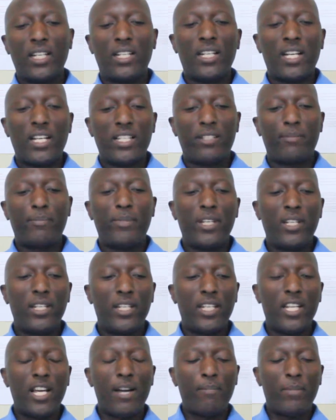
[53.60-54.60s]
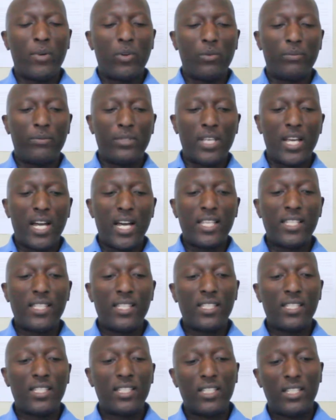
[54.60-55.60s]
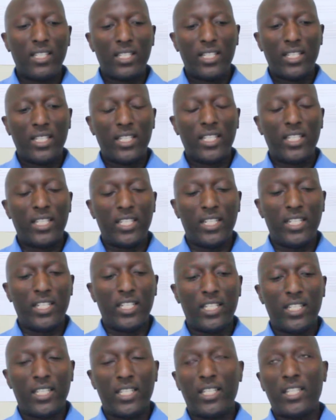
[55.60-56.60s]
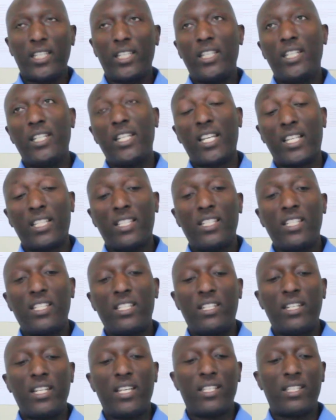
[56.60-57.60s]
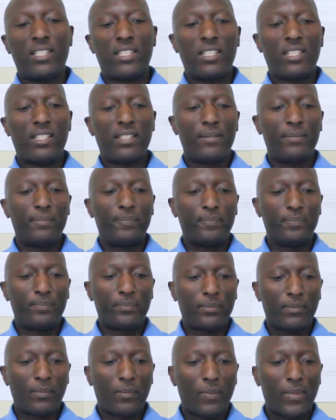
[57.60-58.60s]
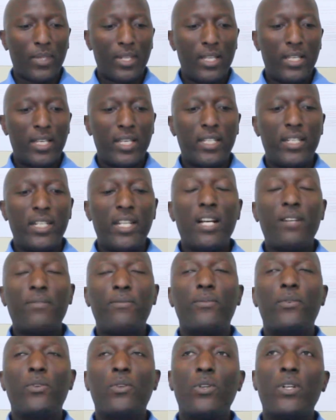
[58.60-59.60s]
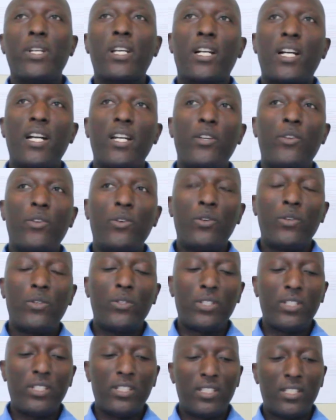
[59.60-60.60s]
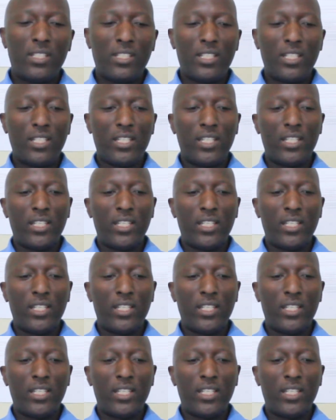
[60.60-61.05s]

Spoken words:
that has spent a number of years in existence. Therefore, a Canoe is